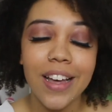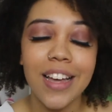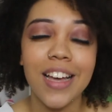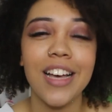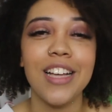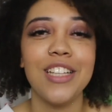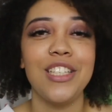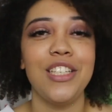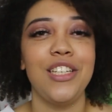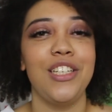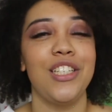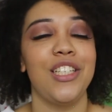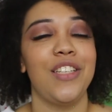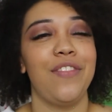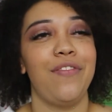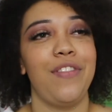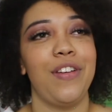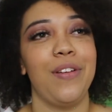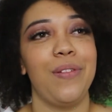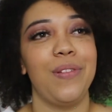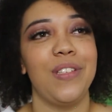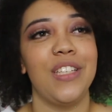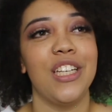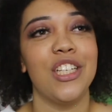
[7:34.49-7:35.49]
because you just
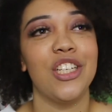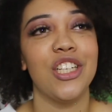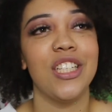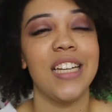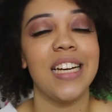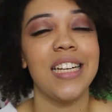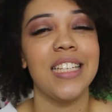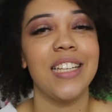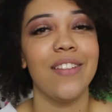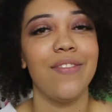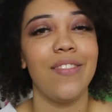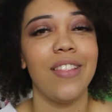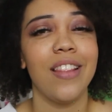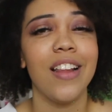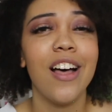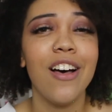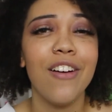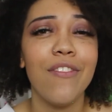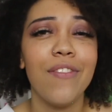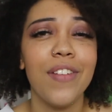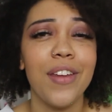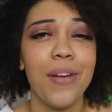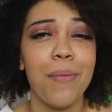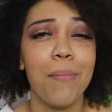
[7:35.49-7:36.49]
feel such a sense of
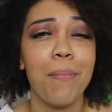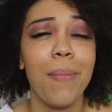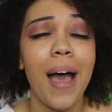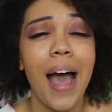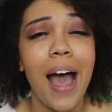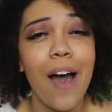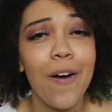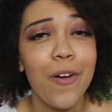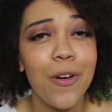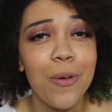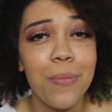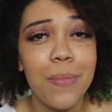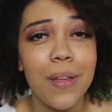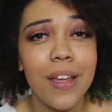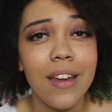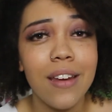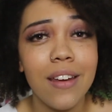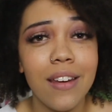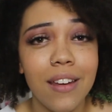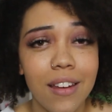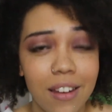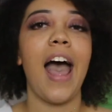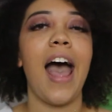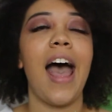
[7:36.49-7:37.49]
love and empowerment,